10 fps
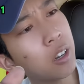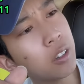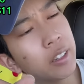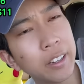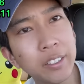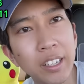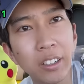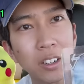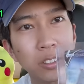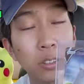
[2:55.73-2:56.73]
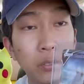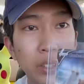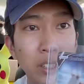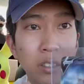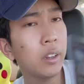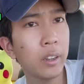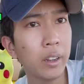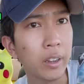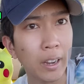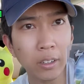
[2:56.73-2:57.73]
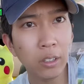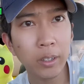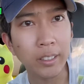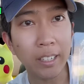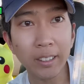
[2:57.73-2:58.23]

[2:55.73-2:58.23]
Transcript: How do you say it? Conkador V? And I don't know, guys.